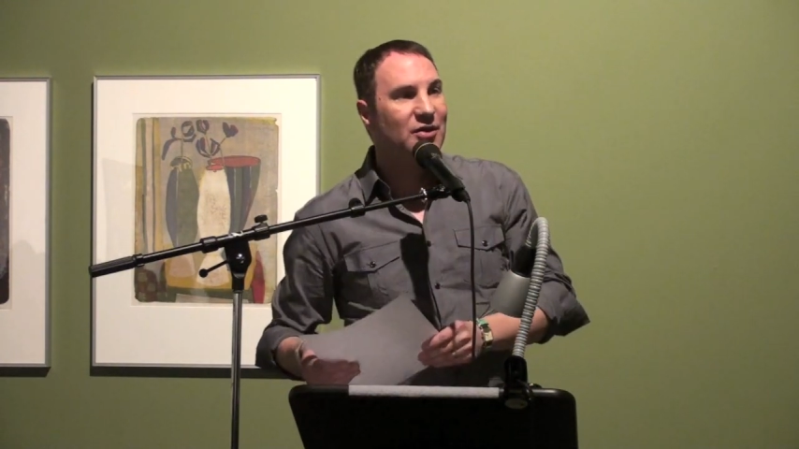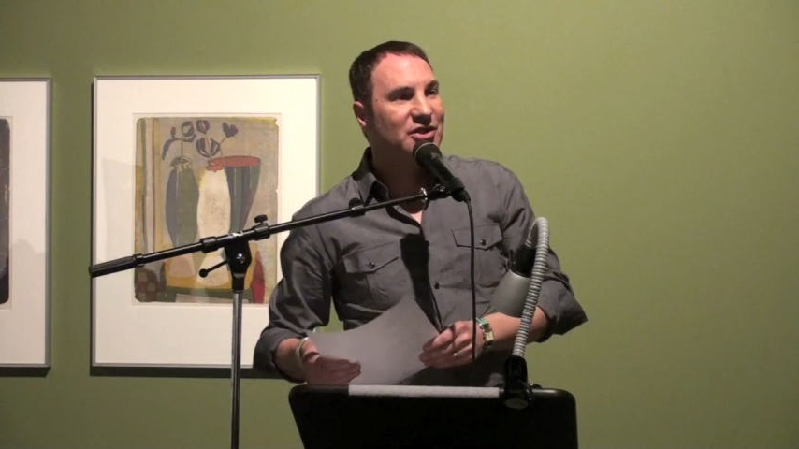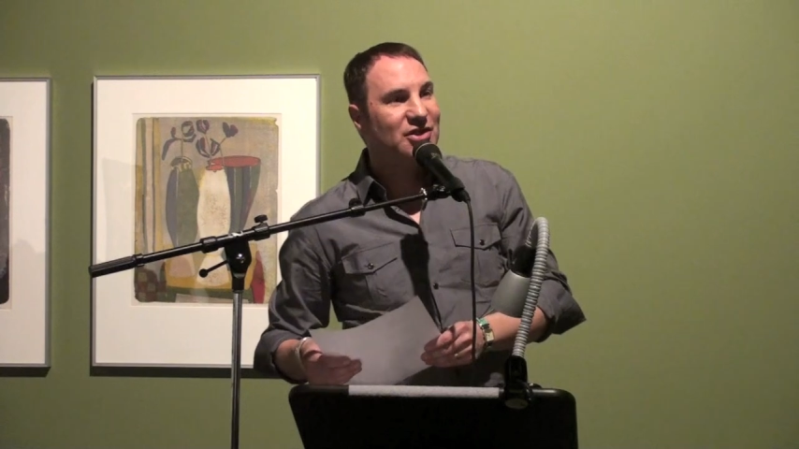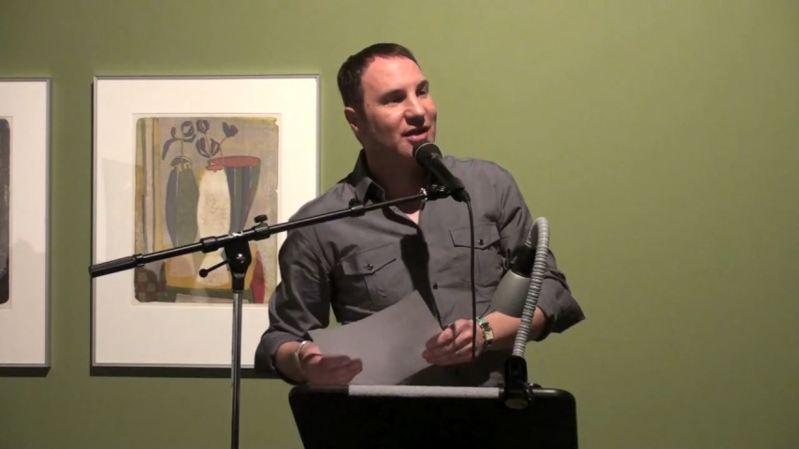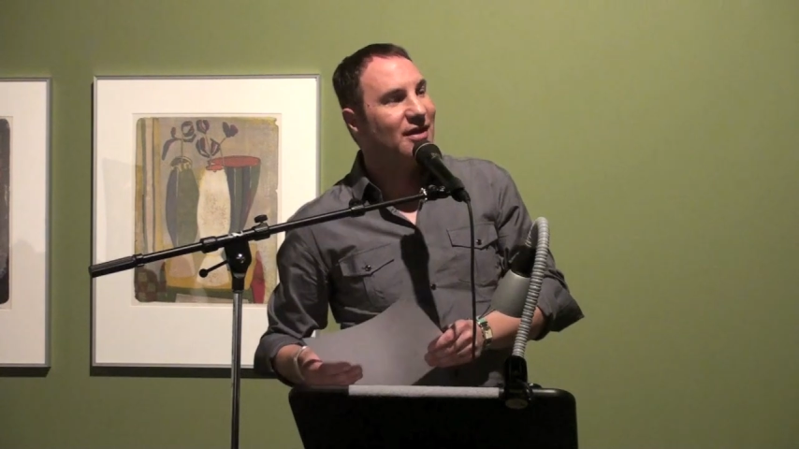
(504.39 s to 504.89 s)

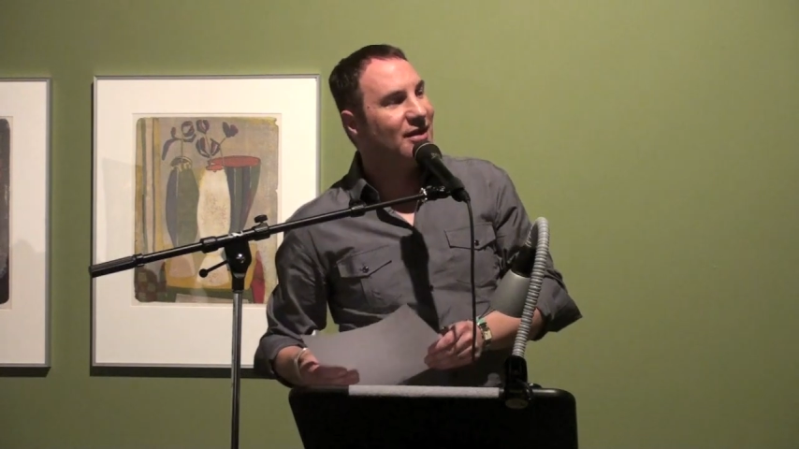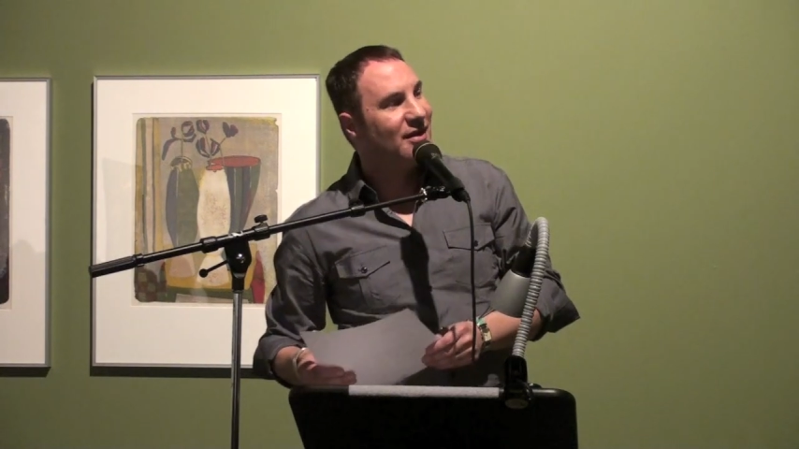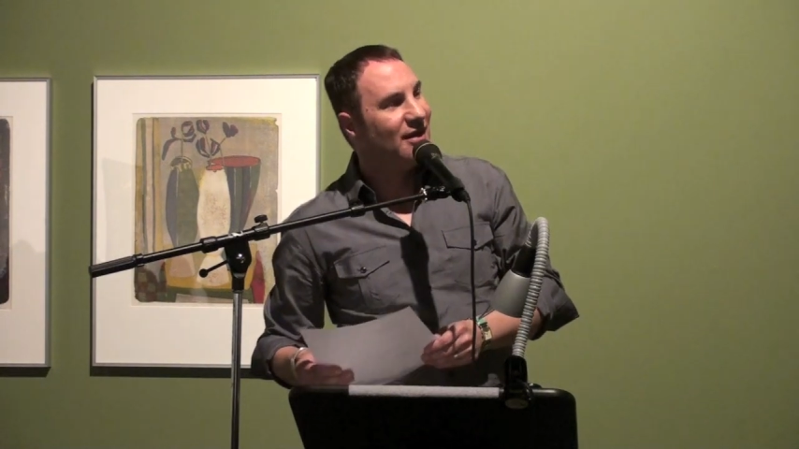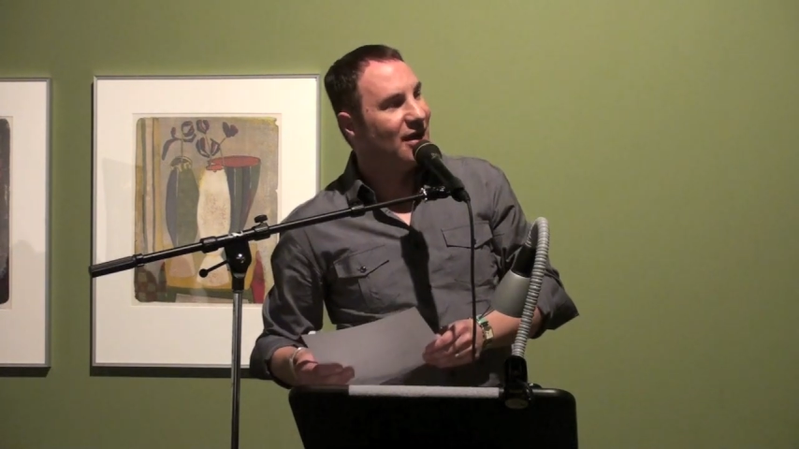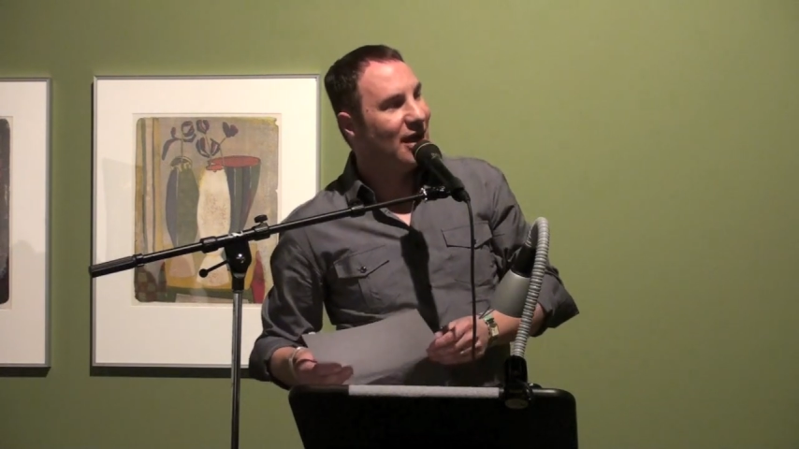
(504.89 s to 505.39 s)
which uh,
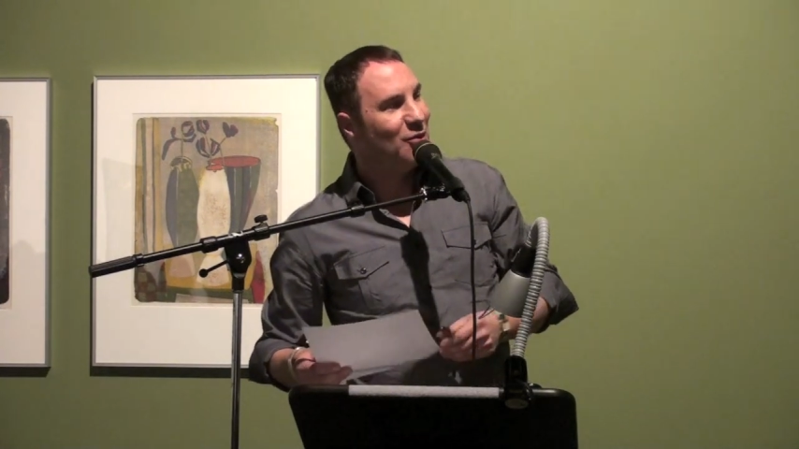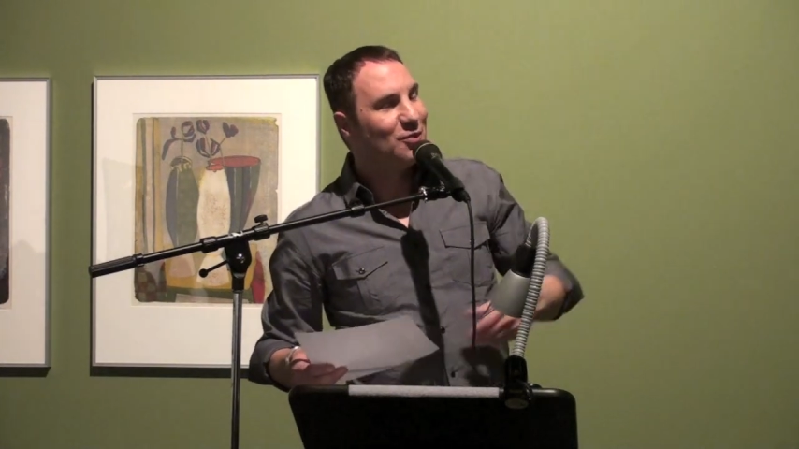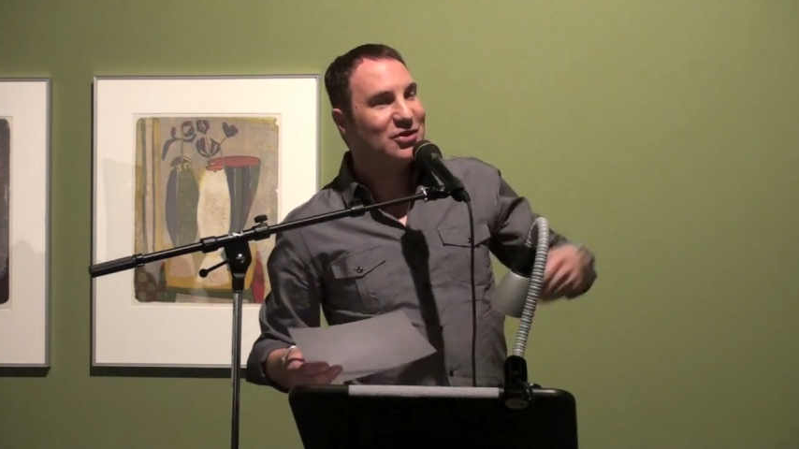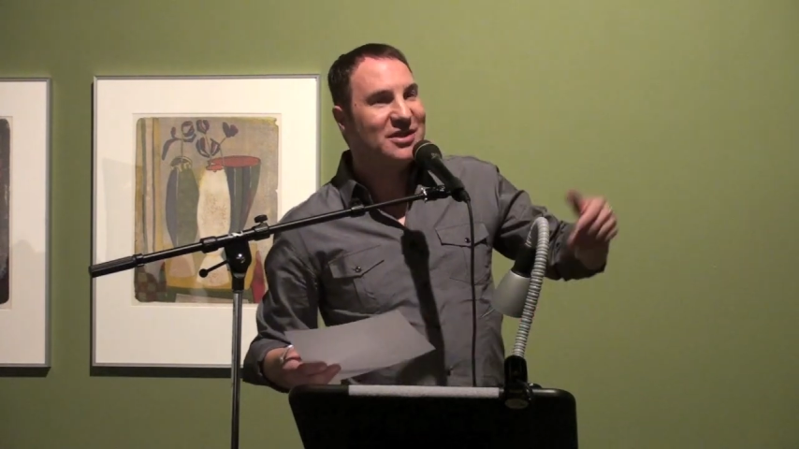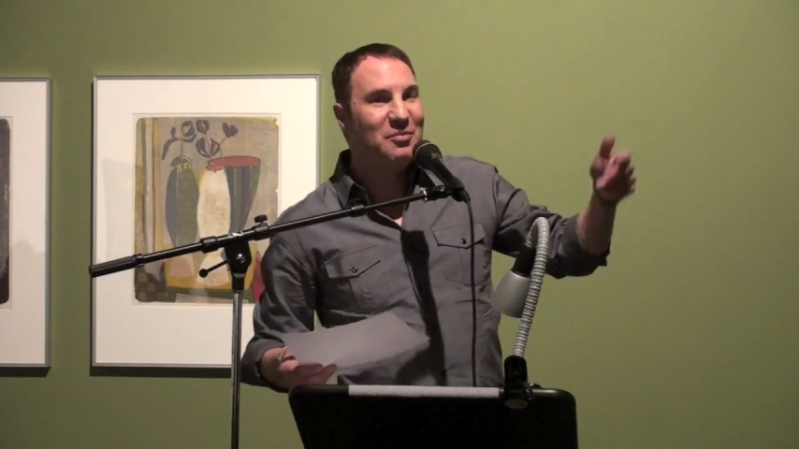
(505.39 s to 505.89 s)
I'm almost